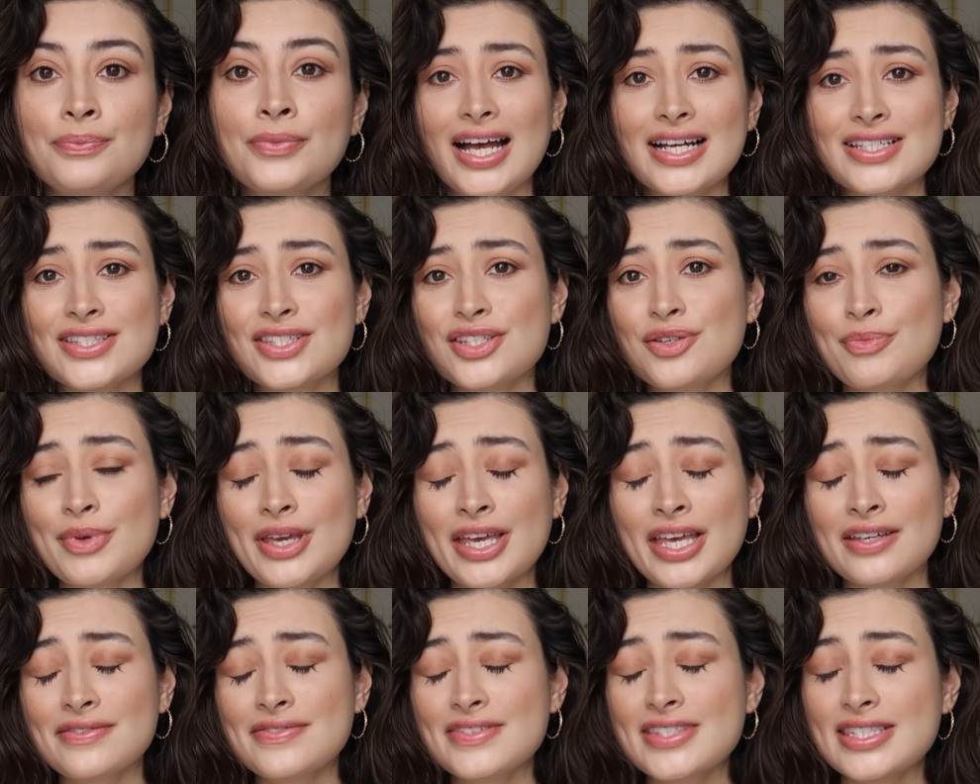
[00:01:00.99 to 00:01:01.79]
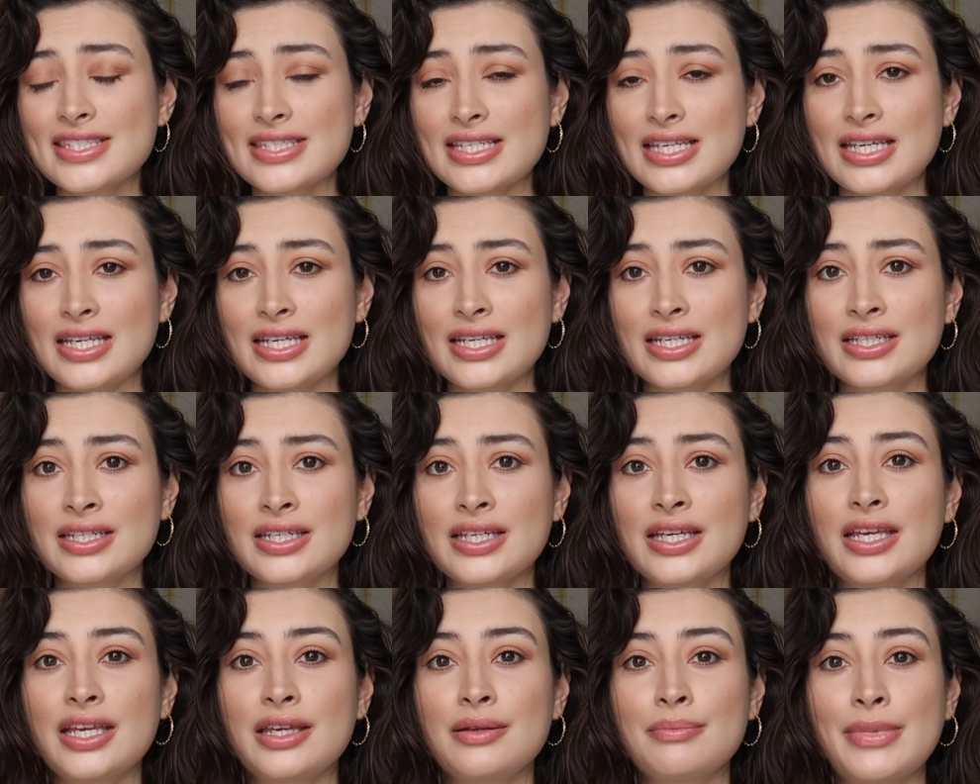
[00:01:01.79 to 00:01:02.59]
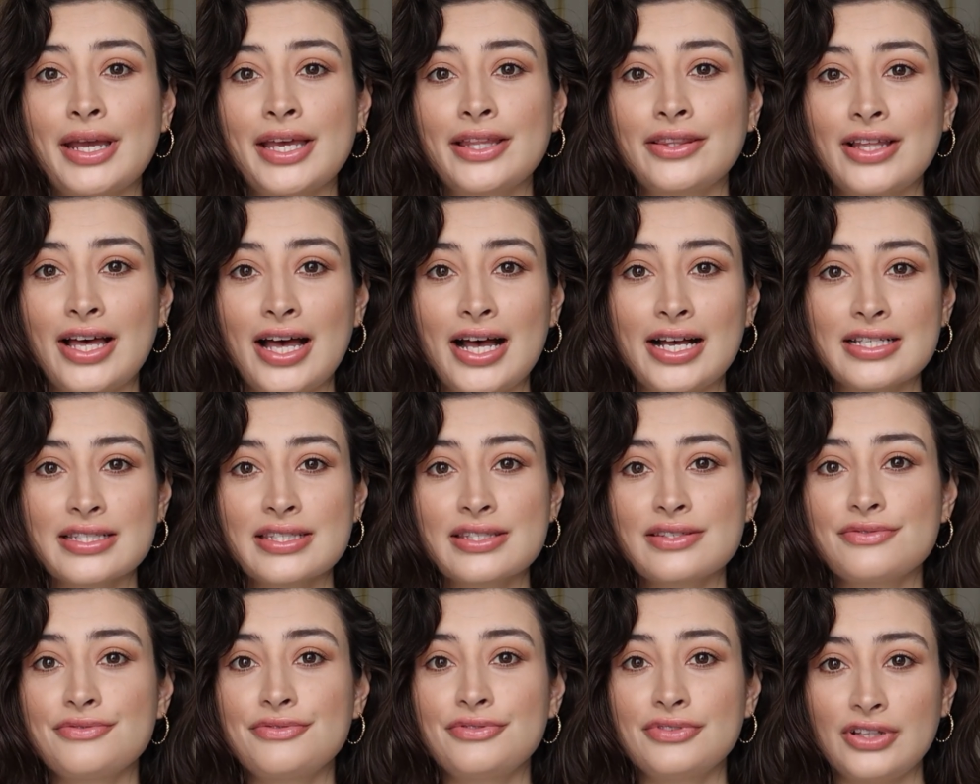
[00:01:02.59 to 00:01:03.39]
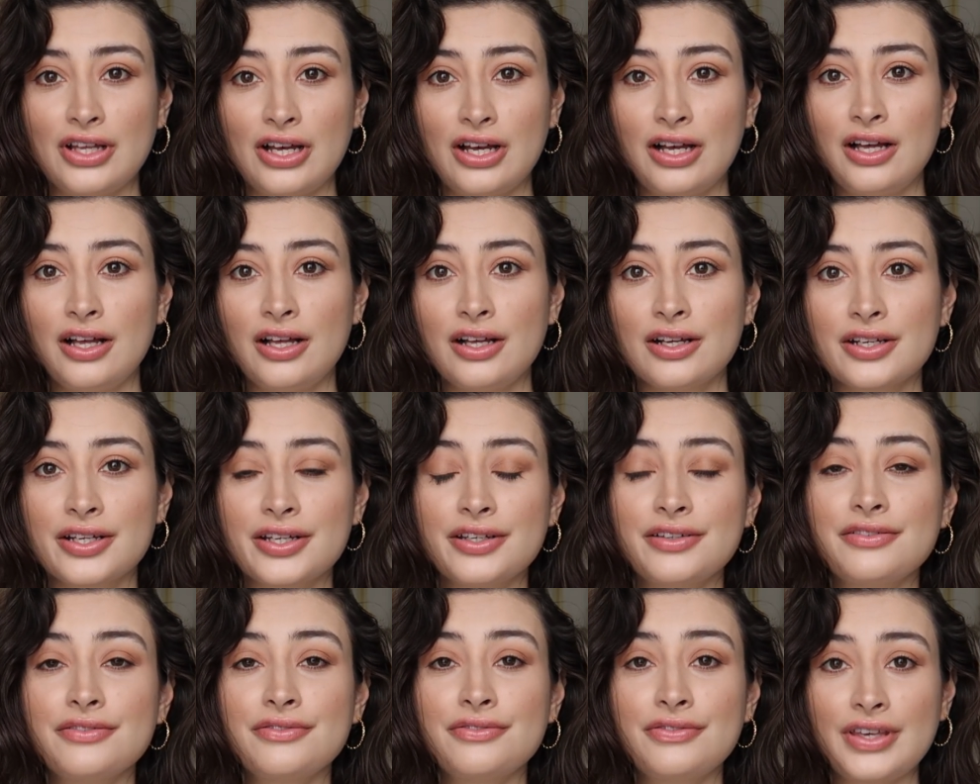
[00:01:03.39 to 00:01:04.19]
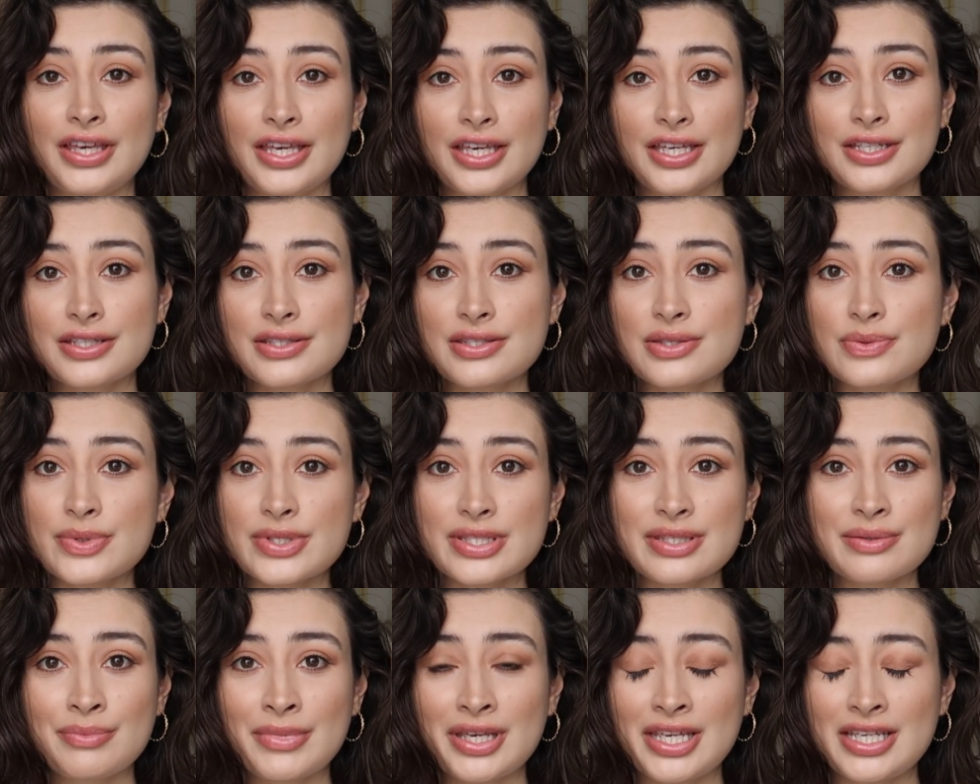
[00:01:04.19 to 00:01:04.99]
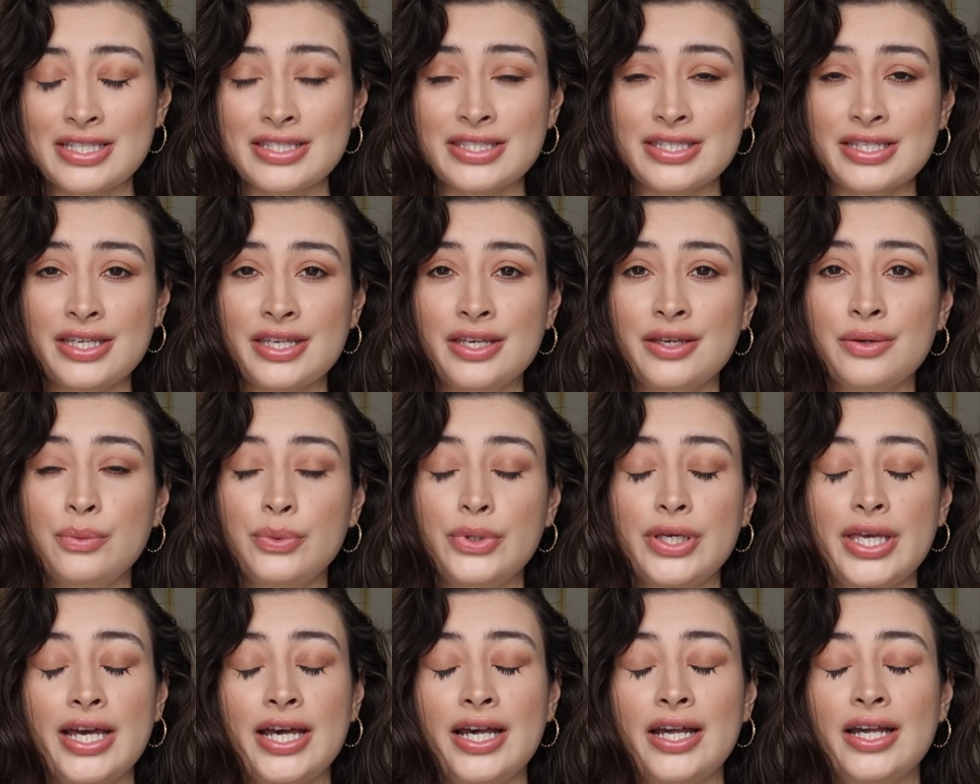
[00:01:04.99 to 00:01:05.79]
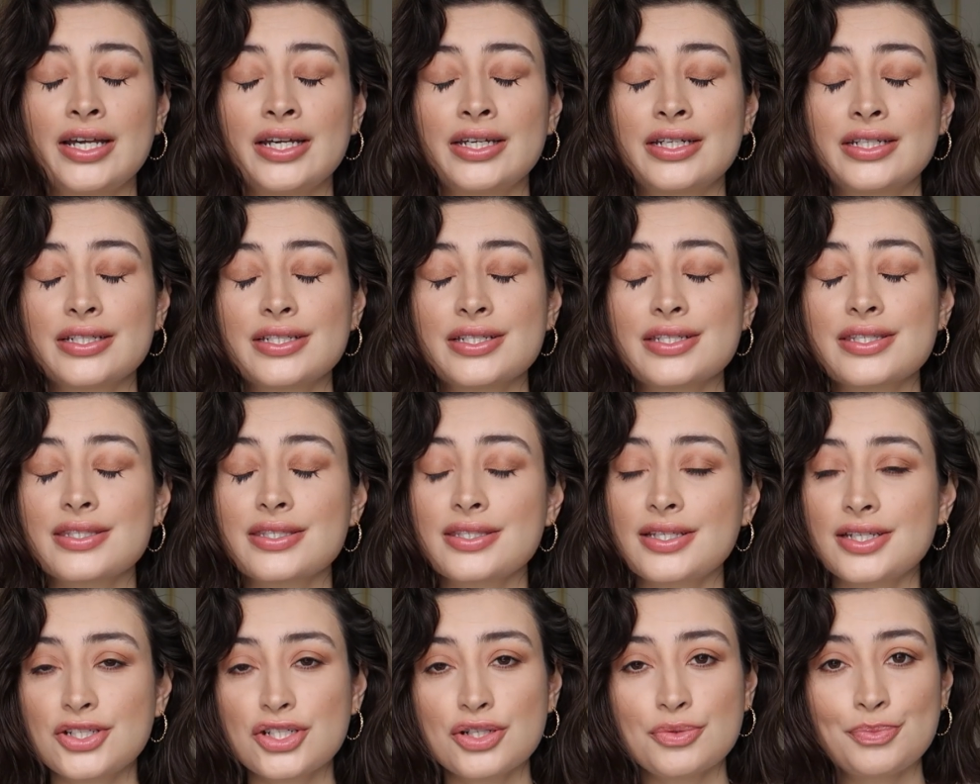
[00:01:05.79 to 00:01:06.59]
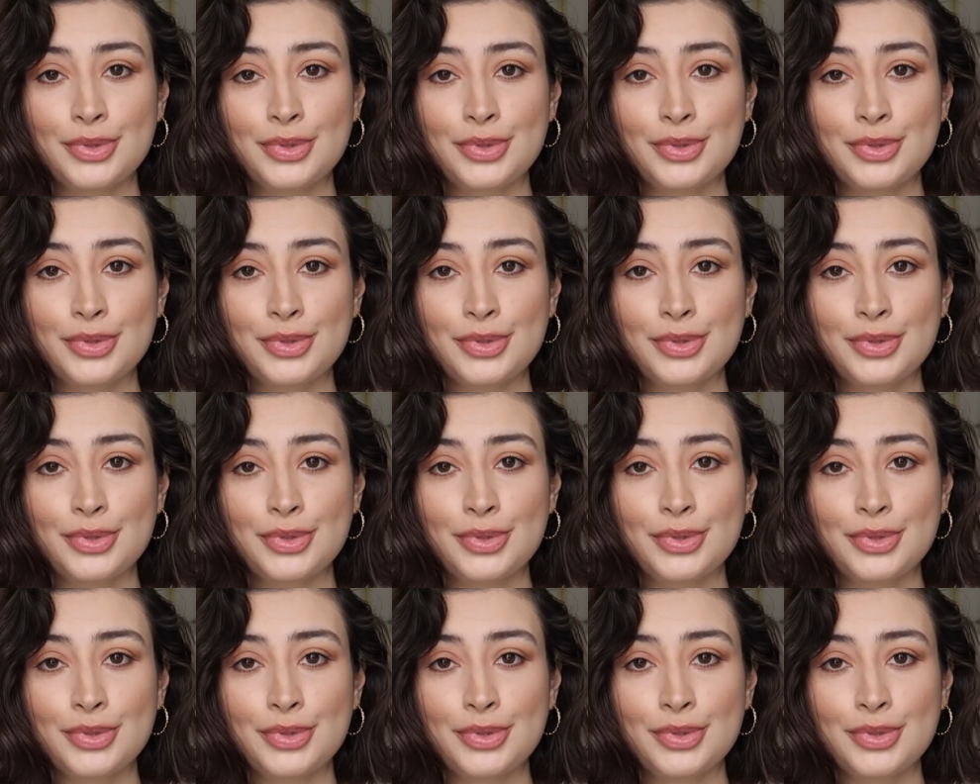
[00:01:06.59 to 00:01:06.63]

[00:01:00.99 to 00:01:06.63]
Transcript: As you may have seen in my last vlog, Vegas was amazing. We had such a